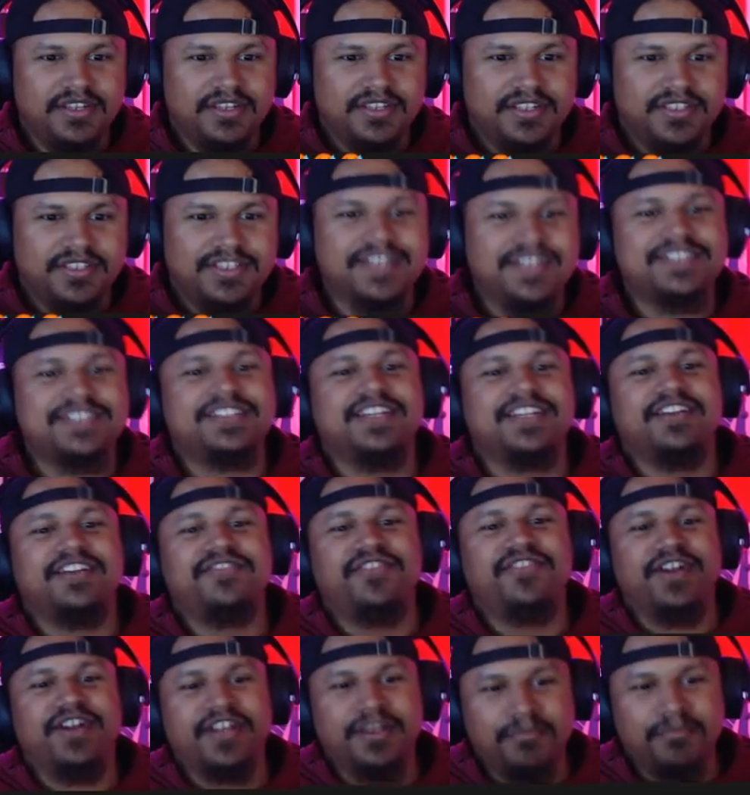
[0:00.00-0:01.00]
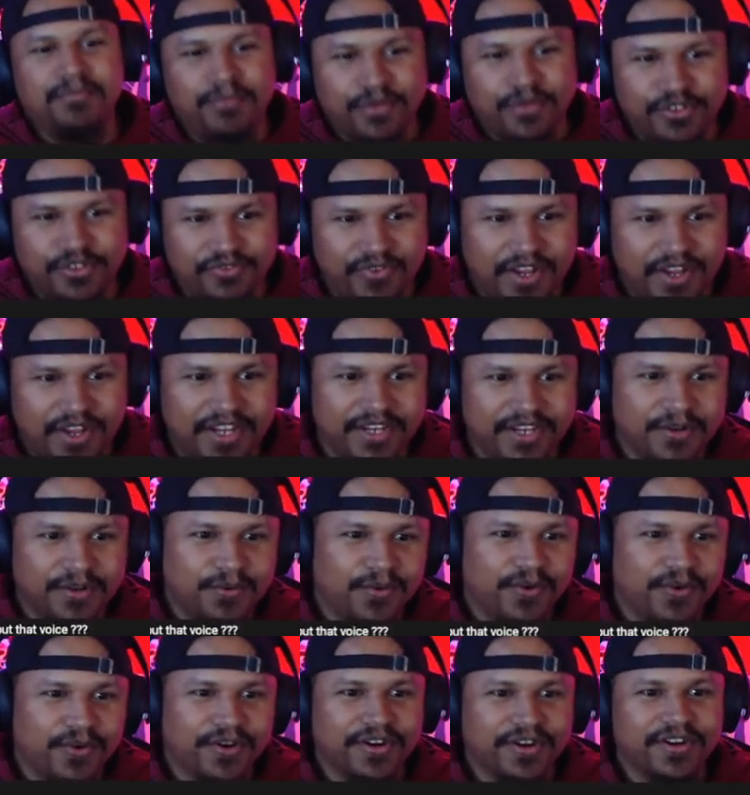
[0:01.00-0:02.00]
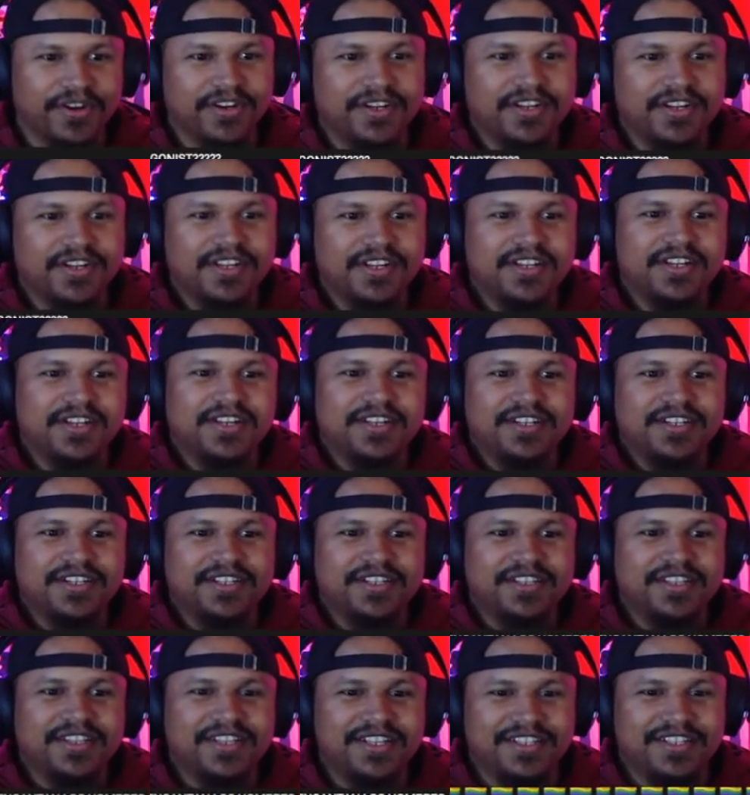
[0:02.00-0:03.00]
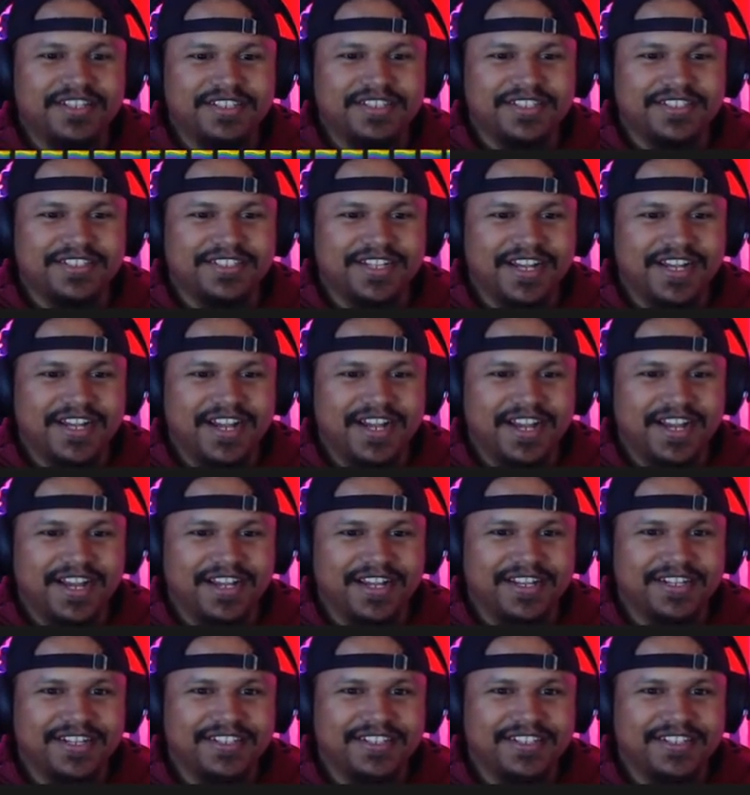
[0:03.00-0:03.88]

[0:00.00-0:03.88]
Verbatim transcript: That's the fucking boss fight in the water. Look at this guy,